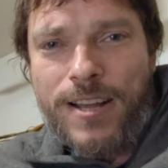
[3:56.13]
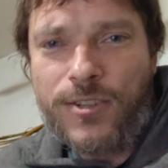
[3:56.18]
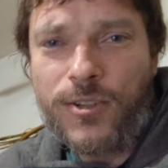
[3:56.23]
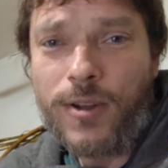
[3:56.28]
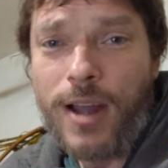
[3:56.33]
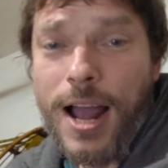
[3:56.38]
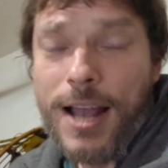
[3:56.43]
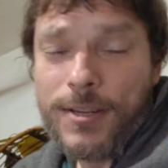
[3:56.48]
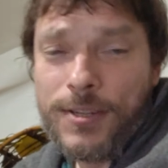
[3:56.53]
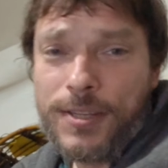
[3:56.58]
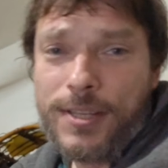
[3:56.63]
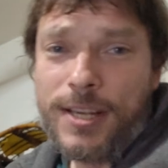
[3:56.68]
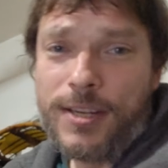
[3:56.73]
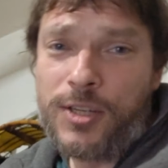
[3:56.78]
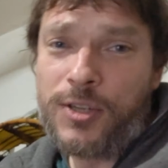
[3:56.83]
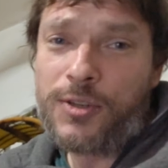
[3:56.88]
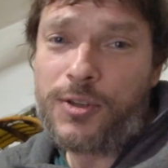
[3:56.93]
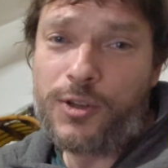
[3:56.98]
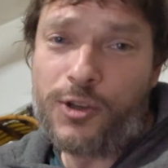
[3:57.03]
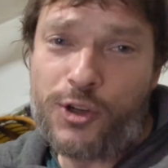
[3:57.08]
So, guys,
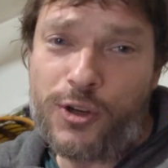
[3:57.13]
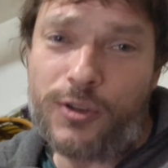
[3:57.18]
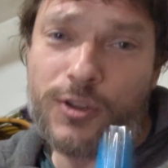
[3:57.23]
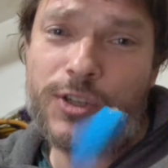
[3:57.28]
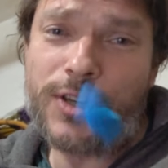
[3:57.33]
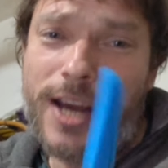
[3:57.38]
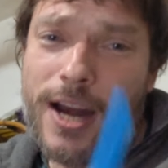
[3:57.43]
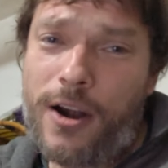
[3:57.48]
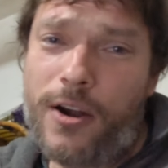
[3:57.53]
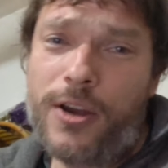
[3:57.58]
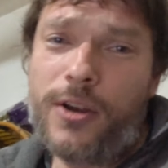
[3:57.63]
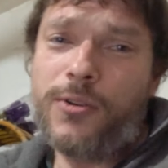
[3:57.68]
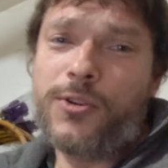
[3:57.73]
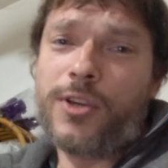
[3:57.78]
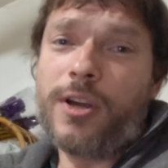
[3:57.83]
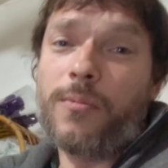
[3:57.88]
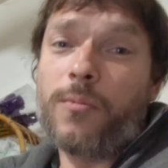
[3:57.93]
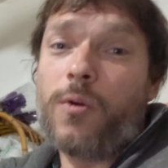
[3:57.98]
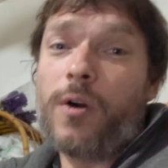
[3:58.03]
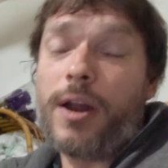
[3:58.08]
this should scare you
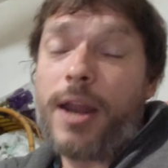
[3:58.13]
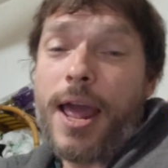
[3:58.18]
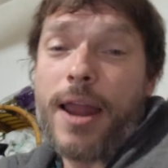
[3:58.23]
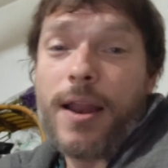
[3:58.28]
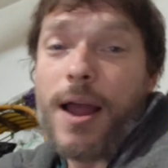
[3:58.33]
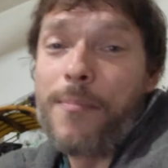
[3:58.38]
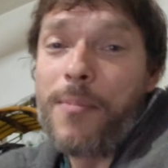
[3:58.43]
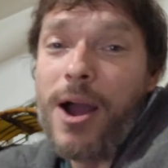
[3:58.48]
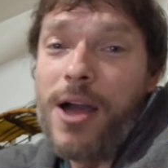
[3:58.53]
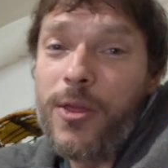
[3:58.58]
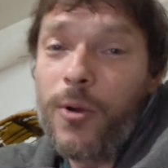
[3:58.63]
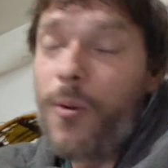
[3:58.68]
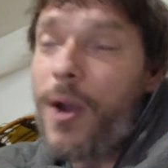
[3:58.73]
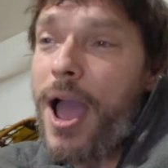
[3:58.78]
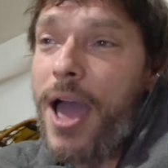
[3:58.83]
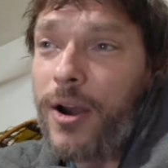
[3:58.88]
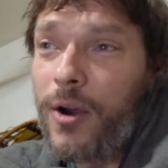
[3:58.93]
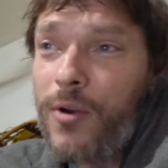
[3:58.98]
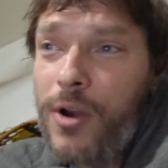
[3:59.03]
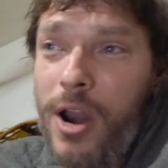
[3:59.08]
somewhat. And uh, by the
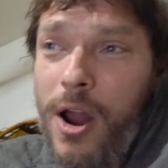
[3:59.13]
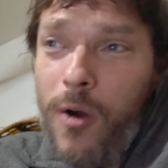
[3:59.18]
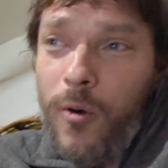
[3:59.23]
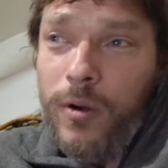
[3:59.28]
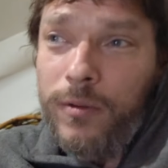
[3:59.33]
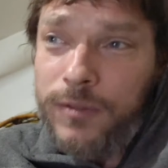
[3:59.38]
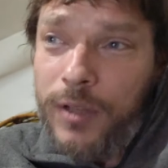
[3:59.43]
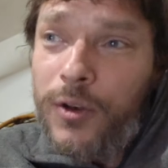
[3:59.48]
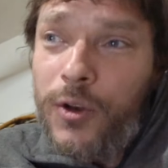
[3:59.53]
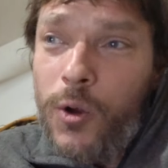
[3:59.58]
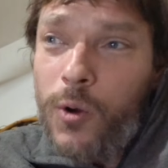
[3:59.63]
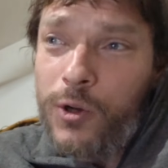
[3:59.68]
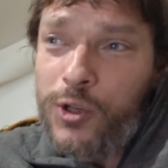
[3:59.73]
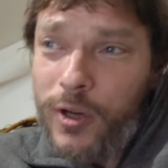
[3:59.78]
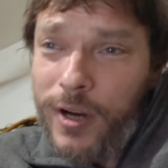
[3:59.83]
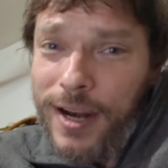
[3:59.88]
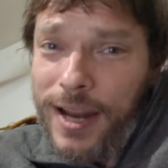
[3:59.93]
way, I don't know if the nukes